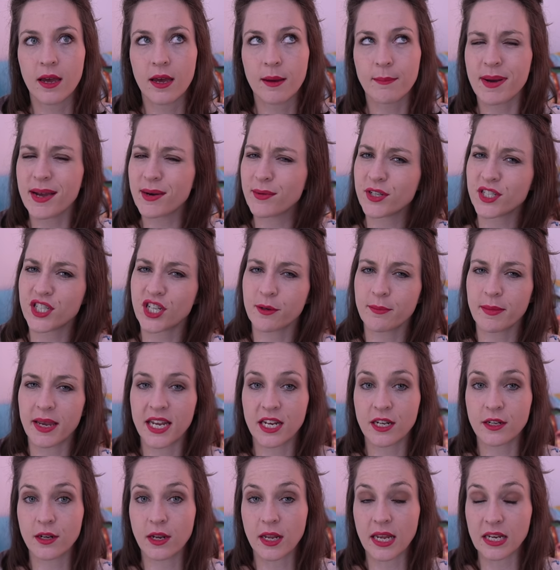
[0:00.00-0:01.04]
By which I
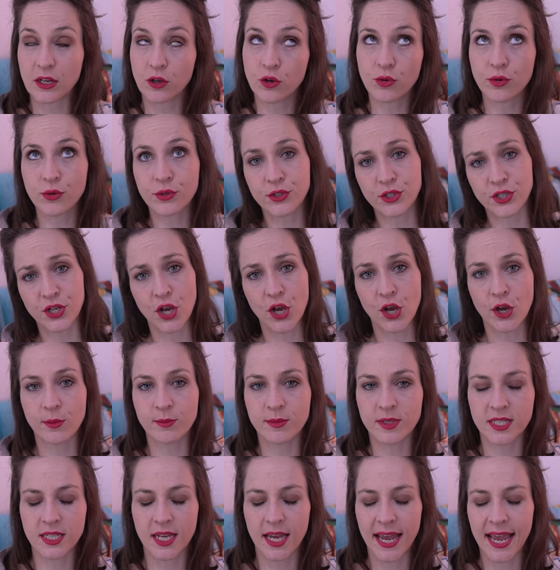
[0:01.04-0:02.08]
mean, in crude
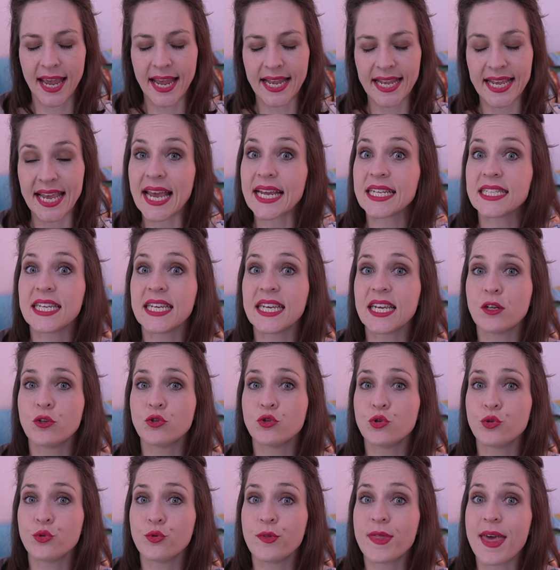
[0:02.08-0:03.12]
terms, getting
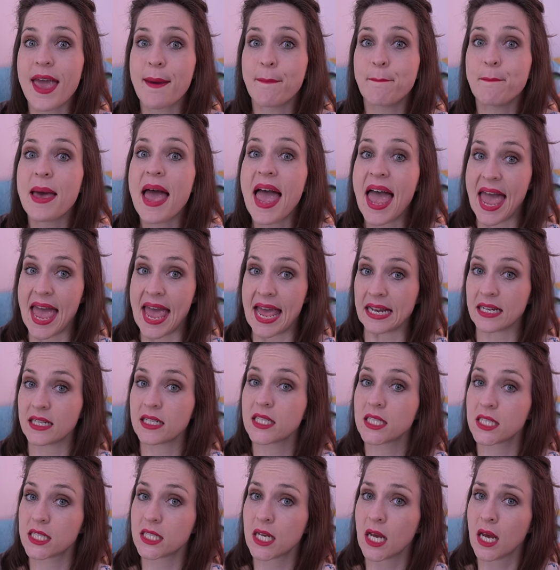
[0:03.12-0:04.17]
into their
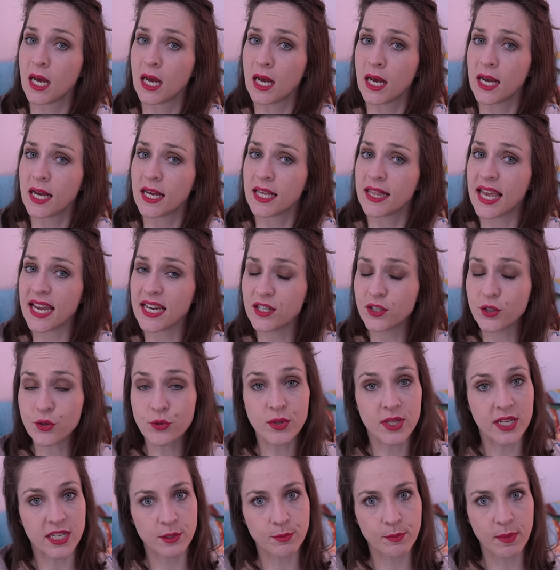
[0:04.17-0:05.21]
pants. They do
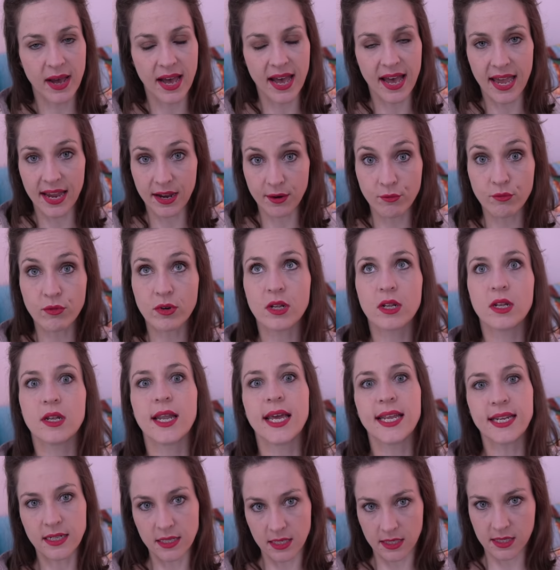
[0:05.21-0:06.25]
this by
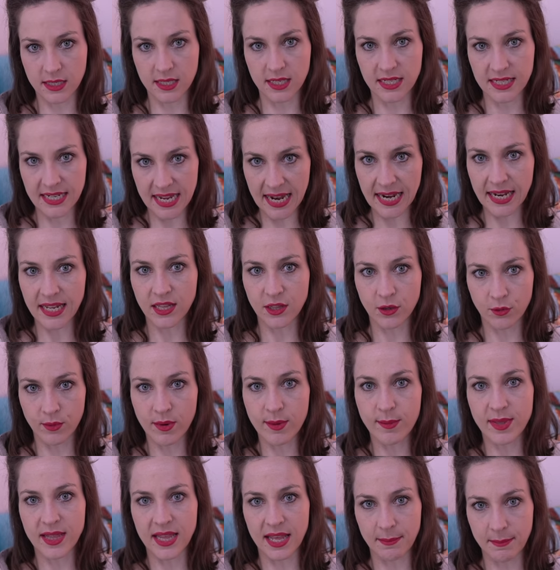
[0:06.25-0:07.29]
relentlessly telling the
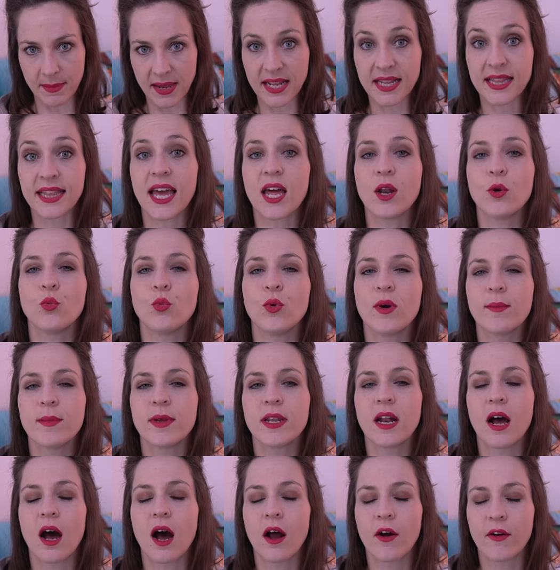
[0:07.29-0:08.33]
women they meet that
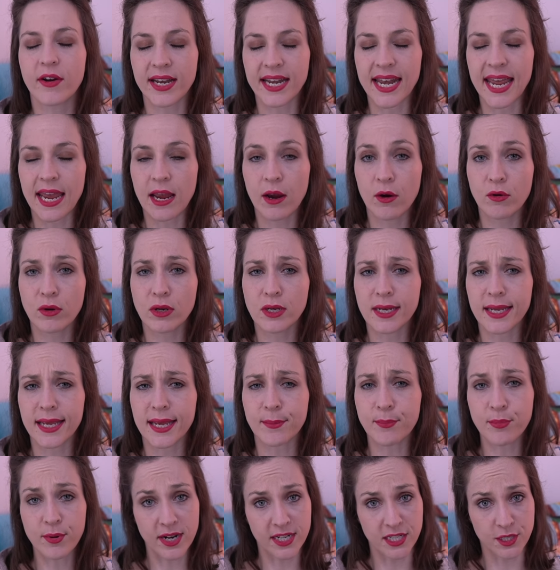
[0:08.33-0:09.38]
women are inherently
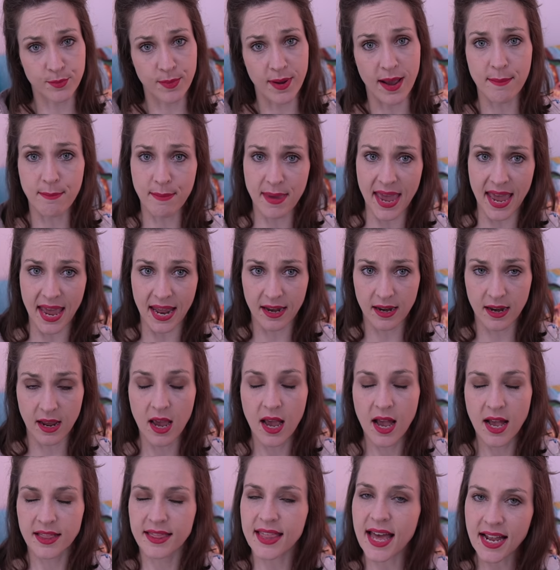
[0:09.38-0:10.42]
oppressed by men.
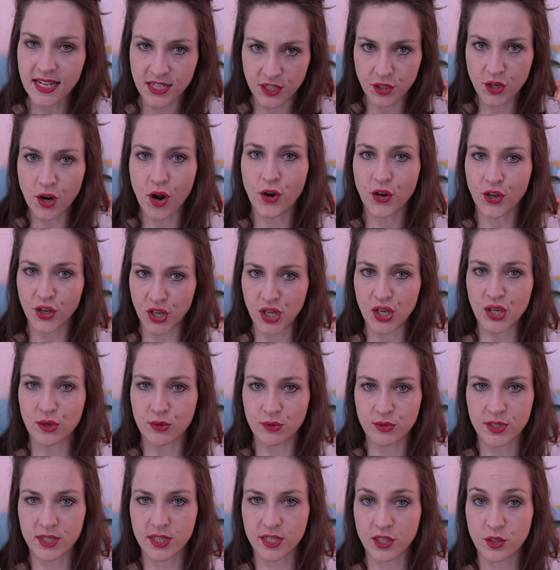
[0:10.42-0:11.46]
That's not
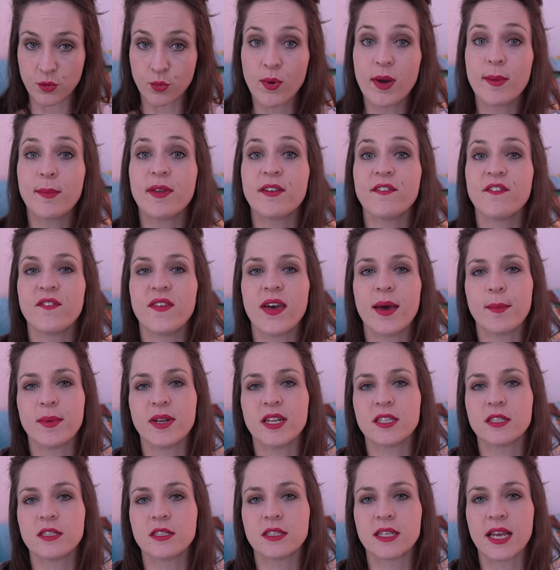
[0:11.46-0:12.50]
new, since women
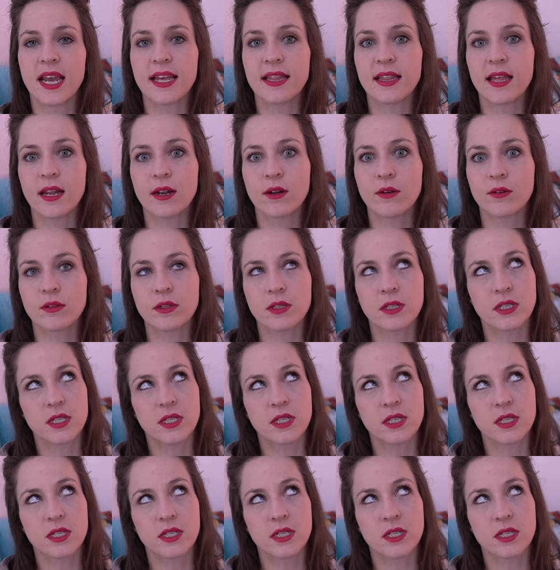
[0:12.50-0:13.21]
feminists say that all the